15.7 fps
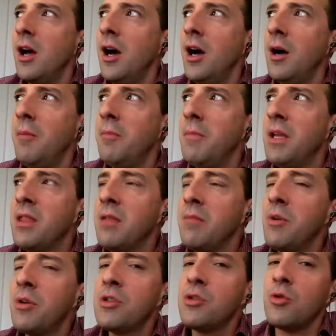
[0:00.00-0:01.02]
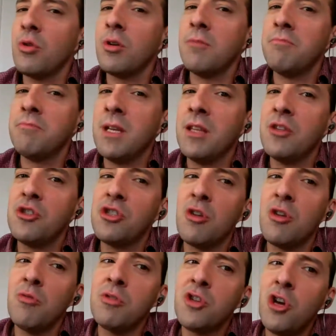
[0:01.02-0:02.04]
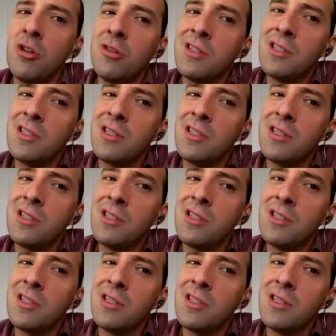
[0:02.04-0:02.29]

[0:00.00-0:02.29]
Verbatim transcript: um, in the bookstore, and the show was called